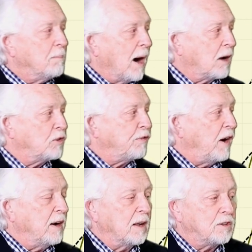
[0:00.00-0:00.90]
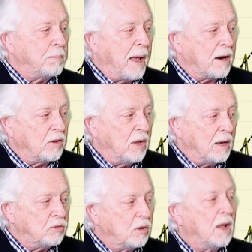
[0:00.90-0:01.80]
Market's fighting its battle
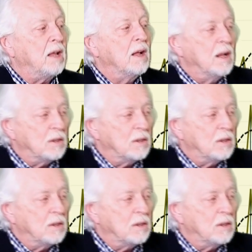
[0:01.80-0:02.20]
yesterday.